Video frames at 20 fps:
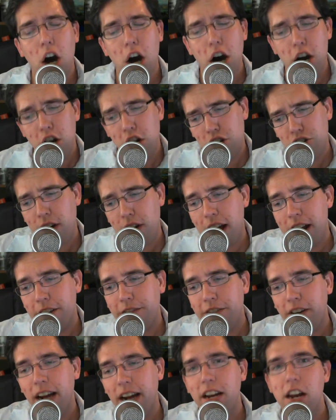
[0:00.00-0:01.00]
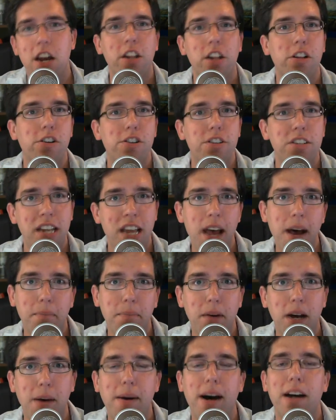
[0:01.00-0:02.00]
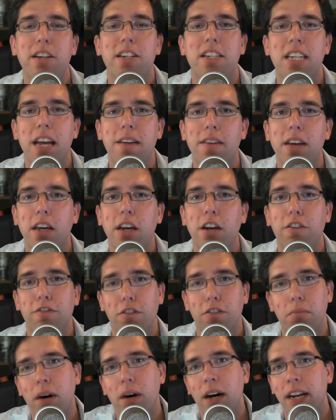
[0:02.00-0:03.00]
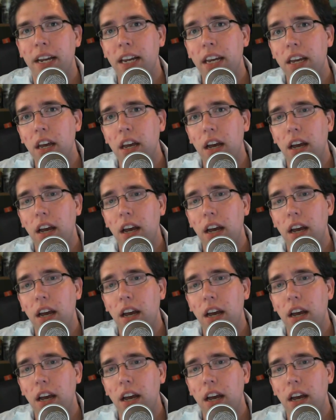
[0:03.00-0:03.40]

Try to find another tip about saving for money.